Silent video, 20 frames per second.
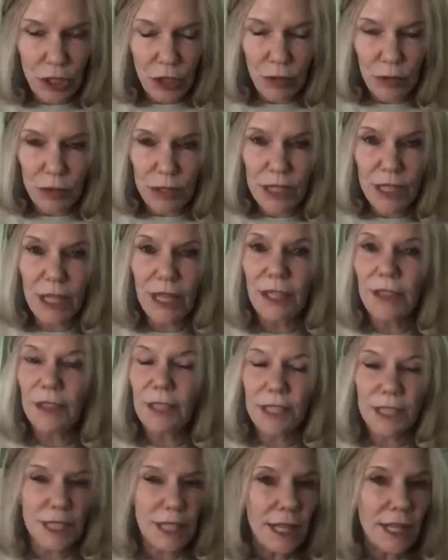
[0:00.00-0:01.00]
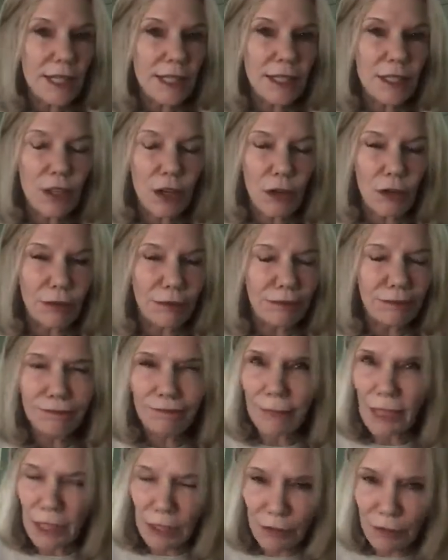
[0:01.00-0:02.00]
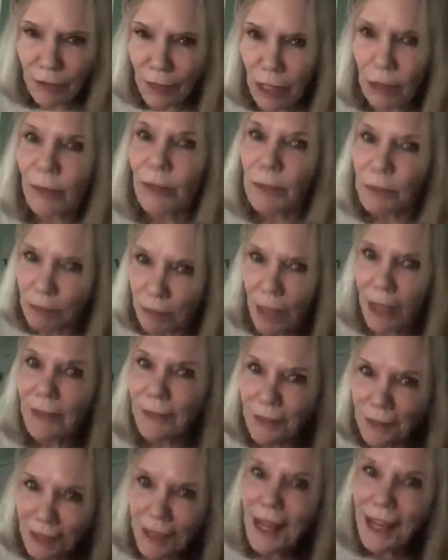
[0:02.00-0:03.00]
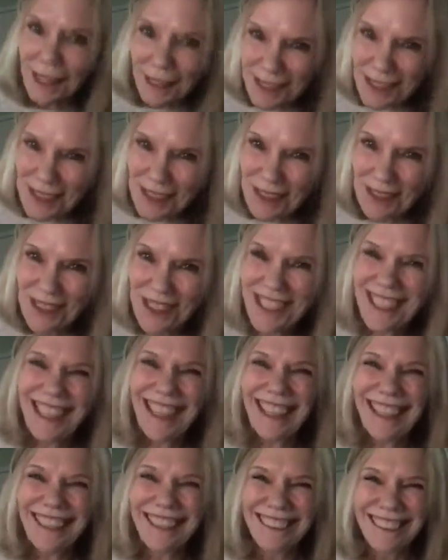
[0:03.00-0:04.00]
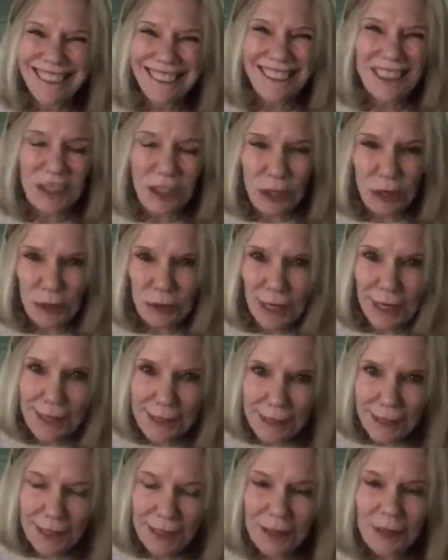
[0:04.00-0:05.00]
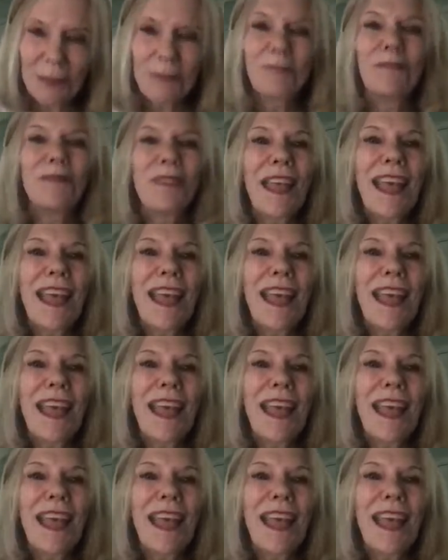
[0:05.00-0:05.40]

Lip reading: Tuesday. The dates are not the following, by the next Tuesday, 2 days later.